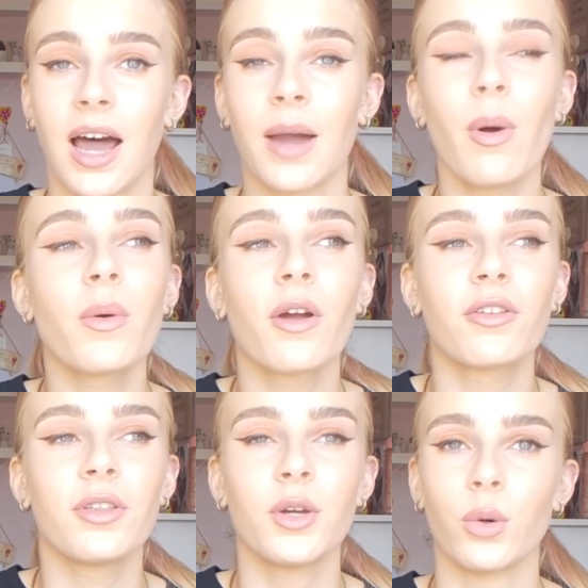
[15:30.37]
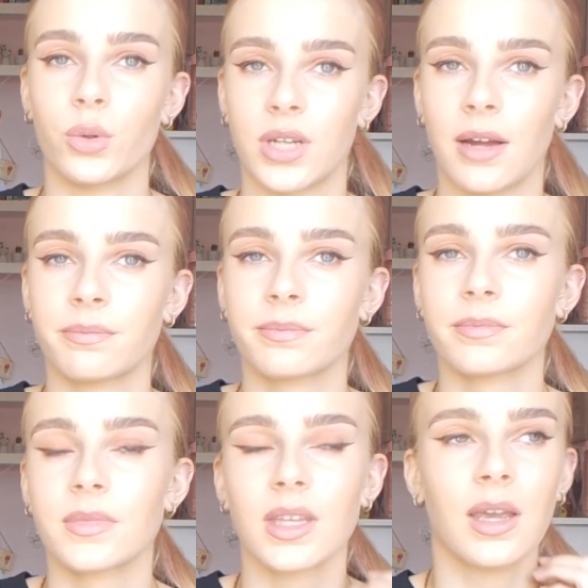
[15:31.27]
I won't go through the order
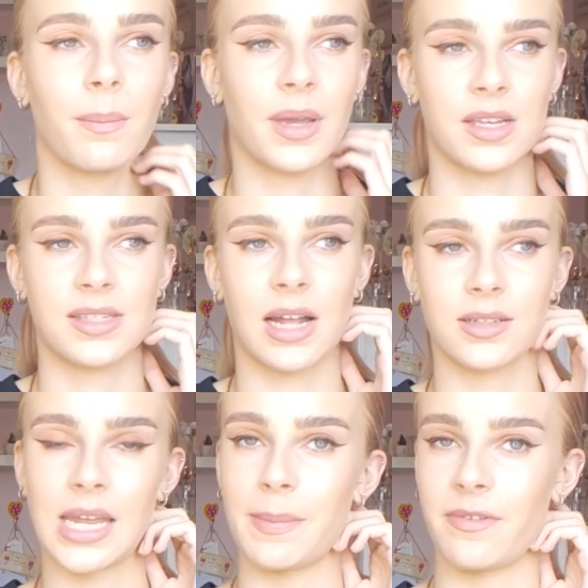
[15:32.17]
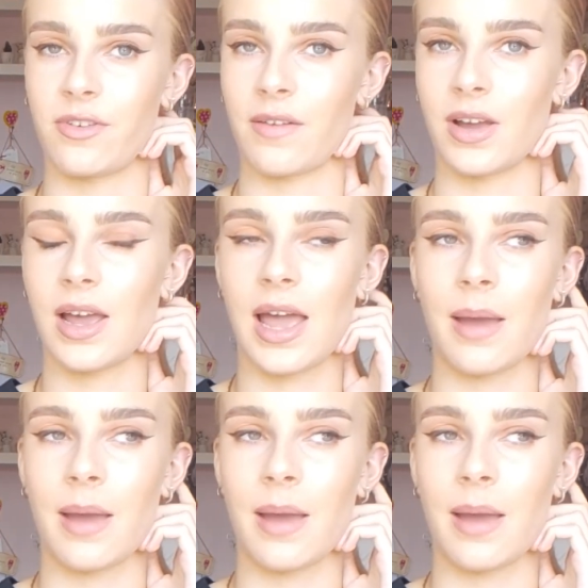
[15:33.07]
because that'll take me forever.